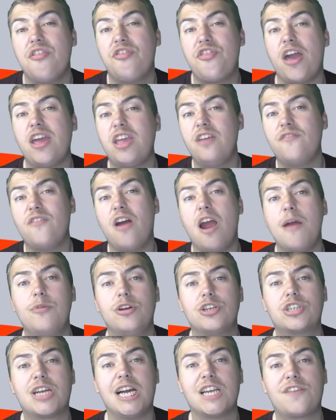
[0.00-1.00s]
thank you very
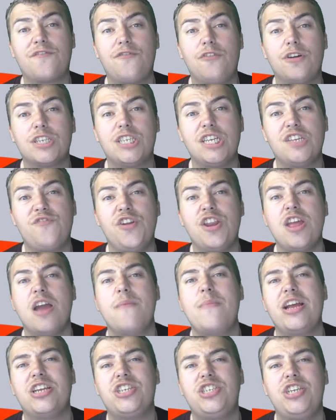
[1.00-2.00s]
much guys for watching this video
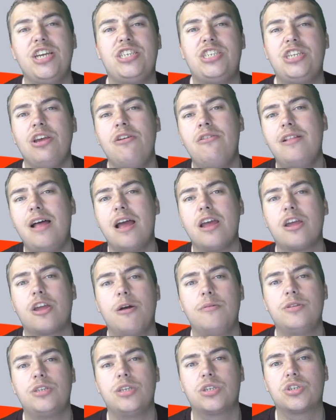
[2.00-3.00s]
make sure you do like
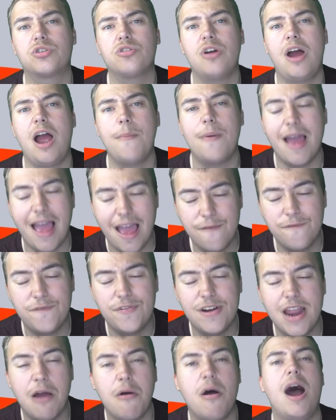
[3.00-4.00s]
comment subscribe and
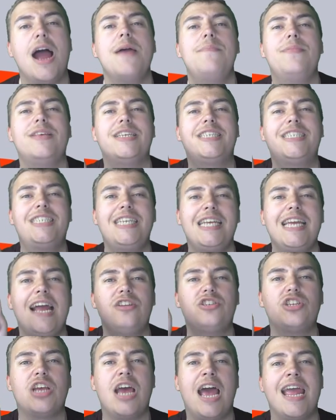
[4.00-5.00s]
for now i am the
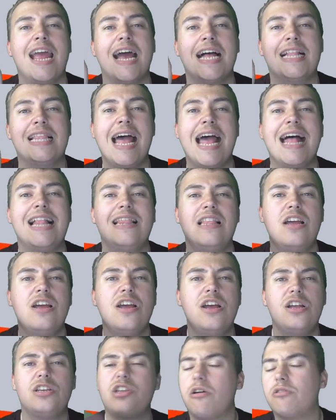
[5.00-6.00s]
chall
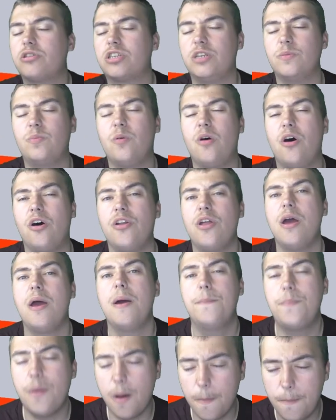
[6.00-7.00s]
donksterborn
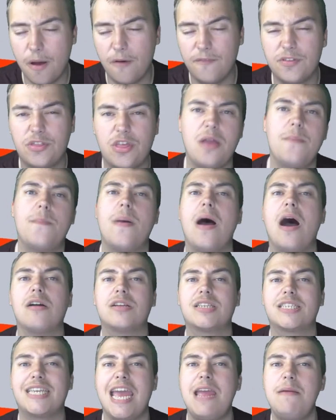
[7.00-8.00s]
but built for theme
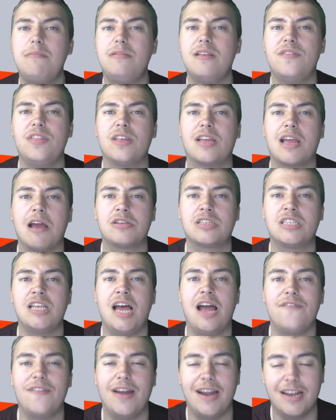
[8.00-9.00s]
parks. Keep living the coast
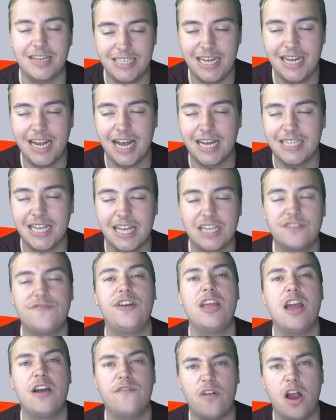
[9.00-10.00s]
life, and I'll see you guys next
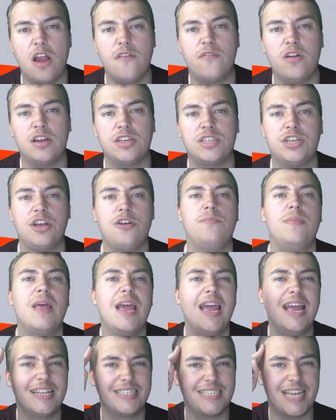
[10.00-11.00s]
video very, very soon.
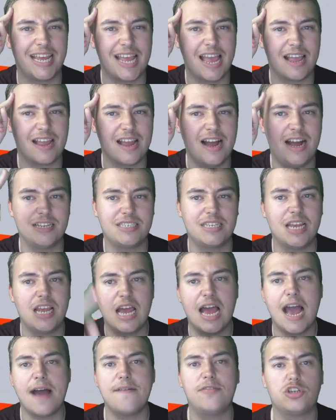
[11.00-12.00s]
Take care, guys.
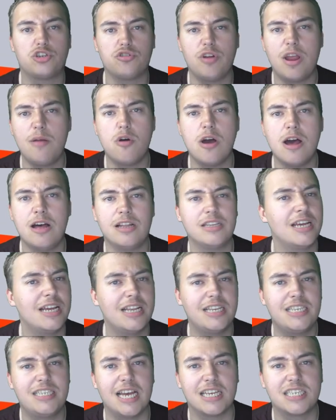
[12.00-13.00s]
Have a dream world,
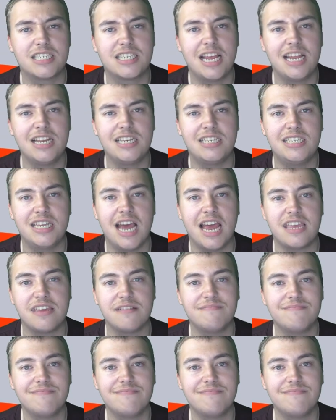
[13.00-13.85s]
tastic day.